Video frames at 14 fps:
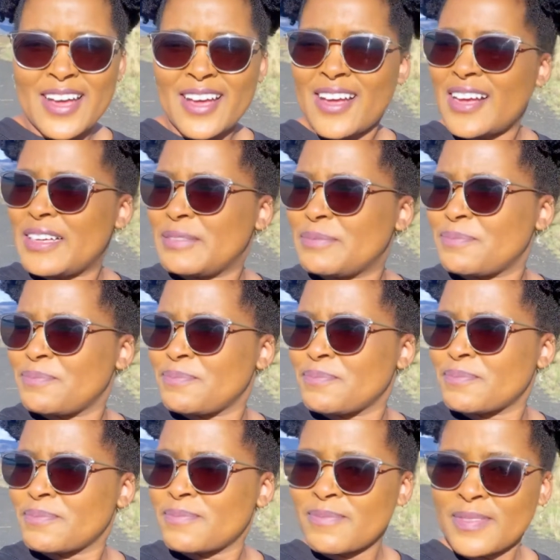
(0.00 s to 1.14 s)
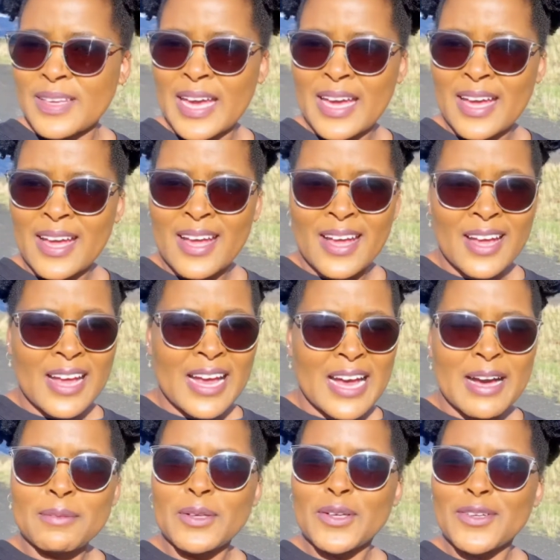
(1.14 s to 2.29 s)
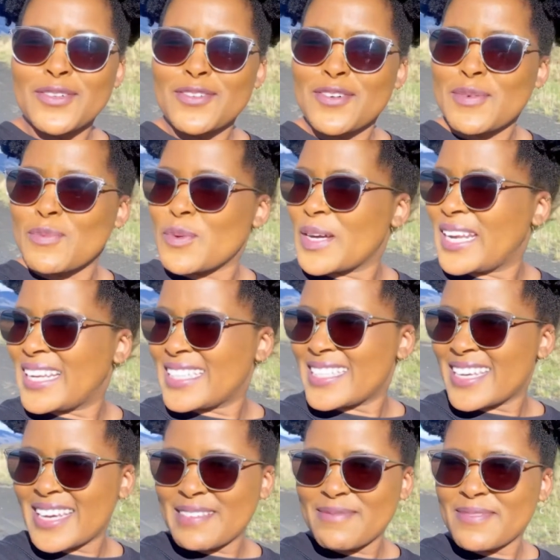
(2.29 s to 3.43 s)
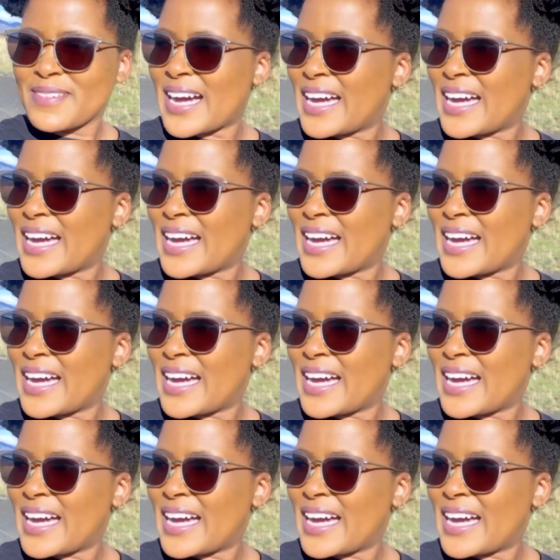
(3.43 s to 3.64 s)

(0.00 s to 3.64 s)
um i'm looking for muela dam